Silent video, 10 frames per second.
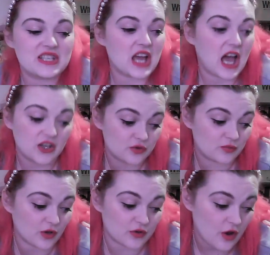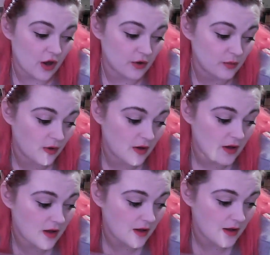I do not know.
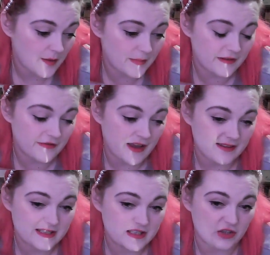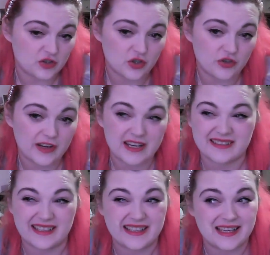But the fact is, I saw it and I was like,
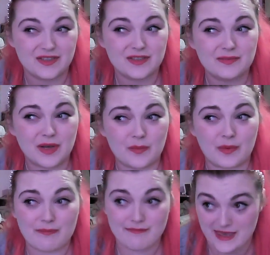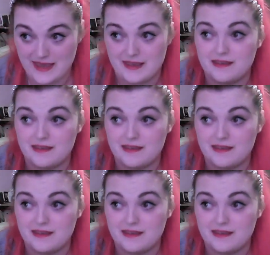yeah, you're coming home with me.